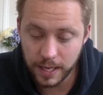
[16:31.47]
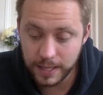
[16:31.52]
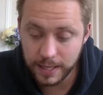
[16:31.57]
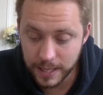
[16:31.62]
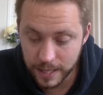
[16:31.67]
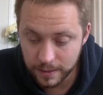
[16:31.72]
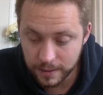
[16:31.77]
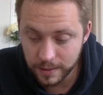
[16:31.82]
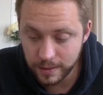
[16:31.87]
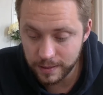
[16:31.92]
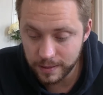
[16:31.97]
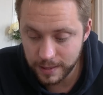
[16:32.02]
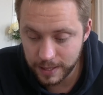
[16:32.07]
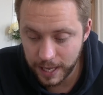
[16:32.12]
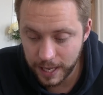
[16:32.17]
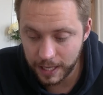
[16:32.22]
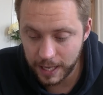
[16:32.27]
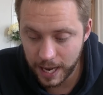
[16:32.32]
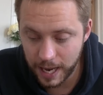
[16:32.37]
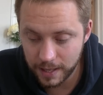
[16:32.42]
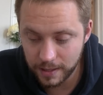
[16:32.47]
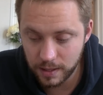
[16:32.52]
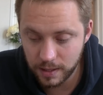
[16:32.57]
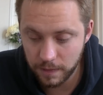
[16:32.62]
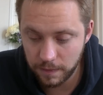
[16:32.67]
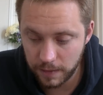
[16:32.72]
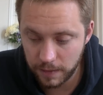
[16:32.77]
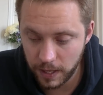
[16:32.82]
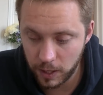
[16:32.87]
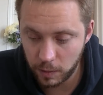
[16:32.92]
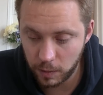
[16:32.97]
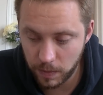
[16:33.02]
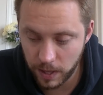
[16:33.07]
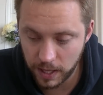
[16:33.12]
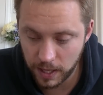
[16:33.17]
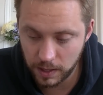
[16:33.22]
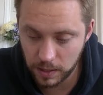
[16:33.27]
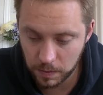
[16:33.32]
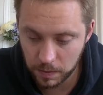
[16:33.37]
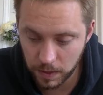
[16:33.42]
dissonance attack has the
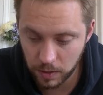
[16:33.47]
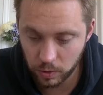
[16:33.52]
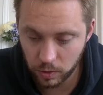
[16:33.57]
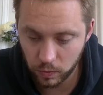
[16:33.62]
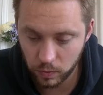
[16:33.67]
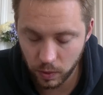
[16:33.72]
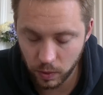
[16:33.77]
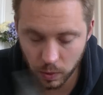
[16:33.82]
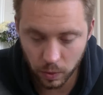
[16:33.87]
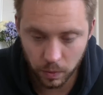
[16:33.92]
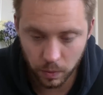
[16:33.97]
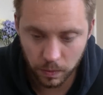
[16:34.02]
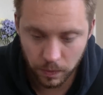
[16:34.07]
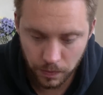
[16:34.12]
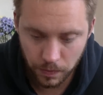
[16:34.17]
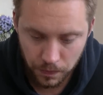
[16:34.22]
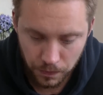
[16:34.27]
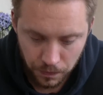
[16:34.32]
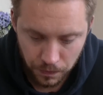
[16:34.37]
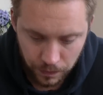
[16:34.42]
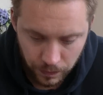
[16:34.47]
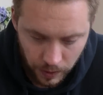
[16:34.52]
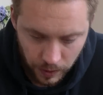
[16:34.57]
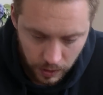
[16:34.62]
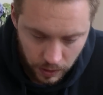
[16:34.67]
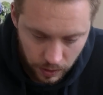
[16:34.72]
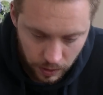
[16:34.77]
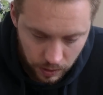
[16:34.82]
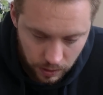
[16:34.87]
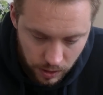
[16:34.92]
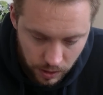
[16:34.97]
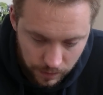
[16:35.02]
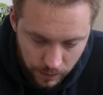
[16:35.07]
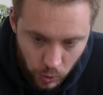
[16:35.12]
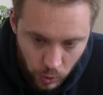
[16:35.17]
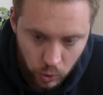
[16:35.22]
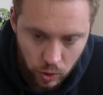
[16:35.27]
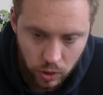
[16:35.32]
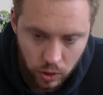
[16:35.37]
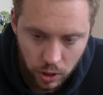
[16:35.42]
Fleshbane special rule. So they've
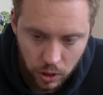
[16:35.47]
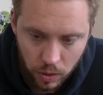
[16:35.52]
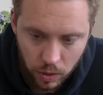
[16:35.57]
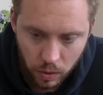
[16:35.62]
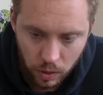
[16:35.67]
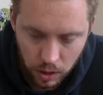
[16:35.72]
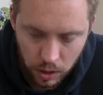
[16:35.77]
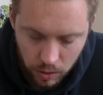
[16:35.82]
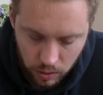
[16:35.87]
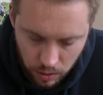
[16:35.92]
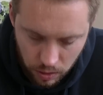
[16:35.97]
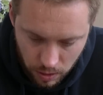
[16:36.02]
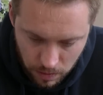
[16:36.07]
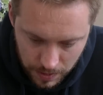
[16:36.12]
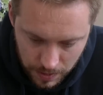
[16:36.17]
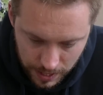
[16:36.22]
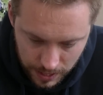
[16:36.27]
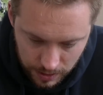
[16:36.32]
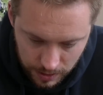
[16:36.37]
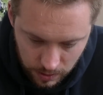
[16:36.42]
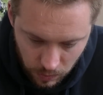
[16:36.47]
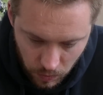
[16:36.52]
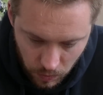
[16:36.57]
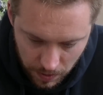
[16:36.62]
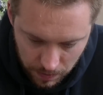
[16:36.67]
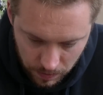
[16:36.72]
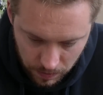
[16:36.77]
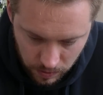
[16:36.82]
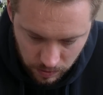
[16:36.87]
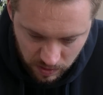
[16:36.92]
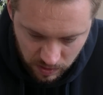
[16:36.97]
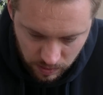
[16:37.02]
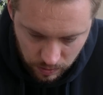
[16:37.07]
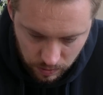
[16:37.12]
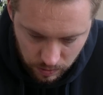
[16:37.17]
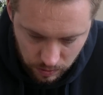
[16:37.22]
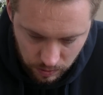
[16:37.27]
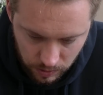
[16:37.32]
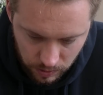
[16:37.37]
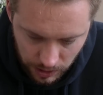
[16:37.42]
got 2 close combat
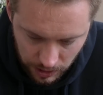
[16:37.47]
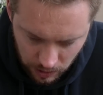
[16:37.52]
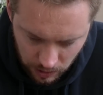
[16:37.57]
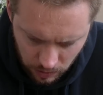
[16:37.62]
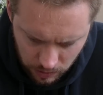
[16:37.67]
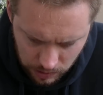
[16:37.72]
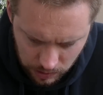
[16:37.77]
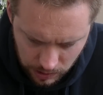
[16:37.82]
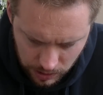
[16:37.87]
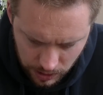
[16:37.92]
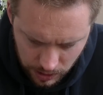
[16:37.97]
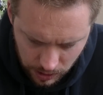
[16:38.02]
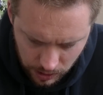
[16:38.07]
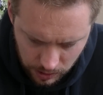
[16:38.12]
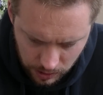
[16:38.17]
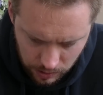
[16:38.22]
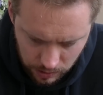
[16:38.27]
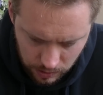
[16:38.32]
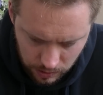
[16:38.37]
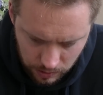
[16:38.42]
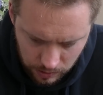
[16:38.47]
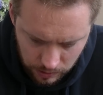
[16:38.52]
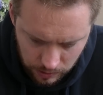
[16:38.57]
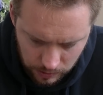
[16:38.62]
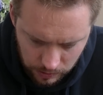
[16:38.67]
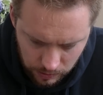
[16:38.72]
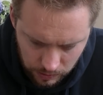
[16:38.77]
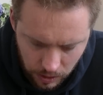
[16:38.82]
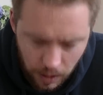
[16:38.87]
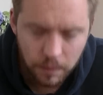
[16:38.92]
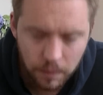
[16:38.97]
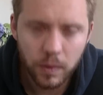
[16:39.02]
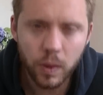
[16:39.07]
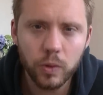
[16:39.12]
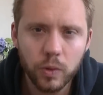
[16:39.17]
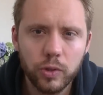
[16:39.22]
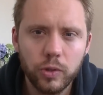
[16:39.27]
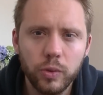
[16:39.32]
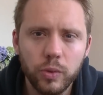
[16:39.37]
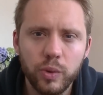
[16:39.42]
weapons, it looks like. I'm
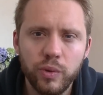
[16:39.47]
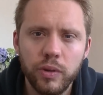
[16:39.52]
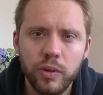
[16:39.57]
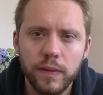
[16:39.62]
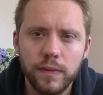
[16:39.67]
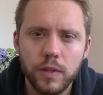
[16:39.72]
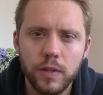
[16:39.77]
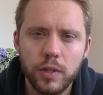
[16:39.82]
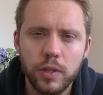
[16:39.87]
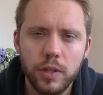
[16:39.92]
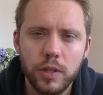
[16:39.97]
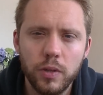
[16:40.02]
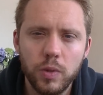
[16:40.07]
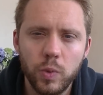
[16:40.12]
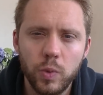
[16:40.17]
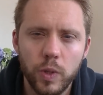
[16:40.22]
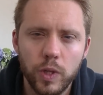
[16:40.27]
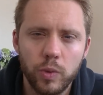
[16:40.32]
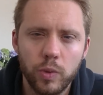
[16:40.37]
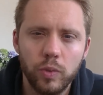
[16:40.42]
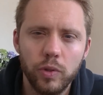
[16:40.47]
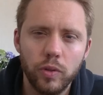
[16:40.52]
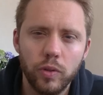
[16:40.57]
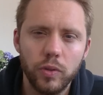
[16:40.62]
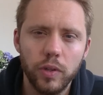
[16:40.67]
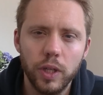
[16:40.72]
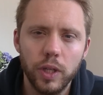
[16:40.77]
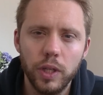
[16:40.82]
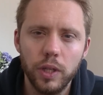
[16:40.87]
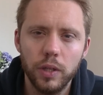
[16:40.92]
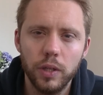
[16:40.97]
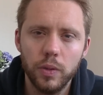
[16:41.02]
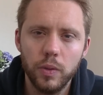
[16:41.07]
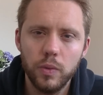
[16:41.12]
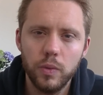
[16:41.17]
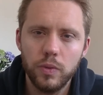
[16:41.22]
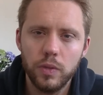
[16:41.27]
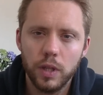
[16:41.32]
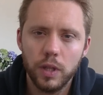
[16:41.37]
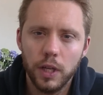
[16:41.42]
not sure if you have to choose which one you're going to
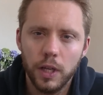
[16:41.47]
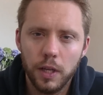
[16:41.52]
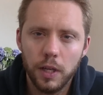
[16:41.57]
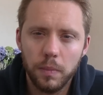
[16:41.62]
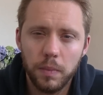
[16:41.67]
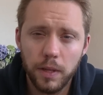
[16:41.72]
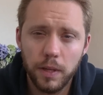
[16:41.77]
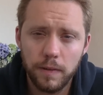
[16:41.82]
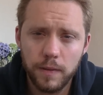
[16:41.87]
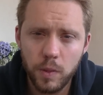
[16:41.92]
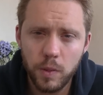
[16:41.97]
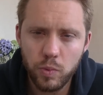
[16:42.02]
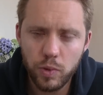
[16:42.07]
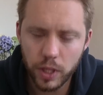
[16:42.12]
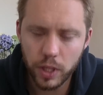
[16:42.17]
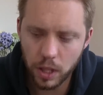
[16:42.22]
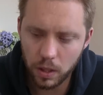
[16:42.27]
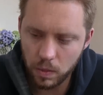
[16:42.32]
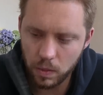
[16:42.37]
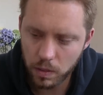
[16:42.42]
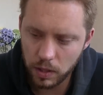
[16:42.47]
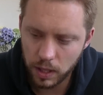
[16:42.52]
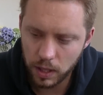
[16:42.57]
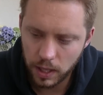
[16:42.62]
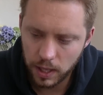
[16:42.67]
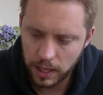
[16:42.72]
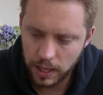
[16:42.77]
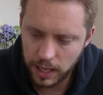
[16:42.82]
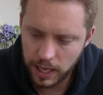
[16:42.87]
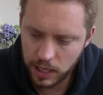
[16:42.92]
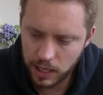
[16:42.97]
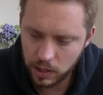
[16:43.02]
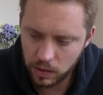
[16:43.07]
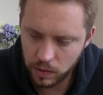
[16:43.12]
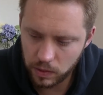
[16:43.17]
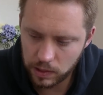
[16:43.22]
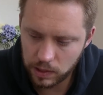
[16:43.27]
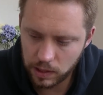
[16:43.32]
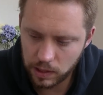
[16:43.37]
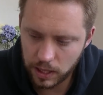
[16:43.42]
use, but if you don't, it
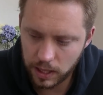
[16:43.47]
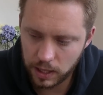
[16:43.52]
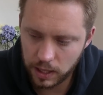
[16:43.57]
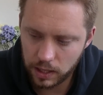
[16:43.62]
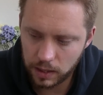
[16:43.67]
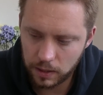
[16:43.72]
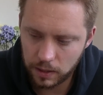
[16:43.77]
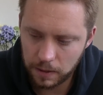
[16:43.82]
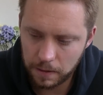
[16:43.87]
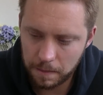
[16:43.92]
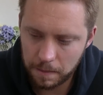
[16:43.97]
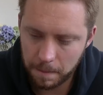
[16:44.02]
looks like,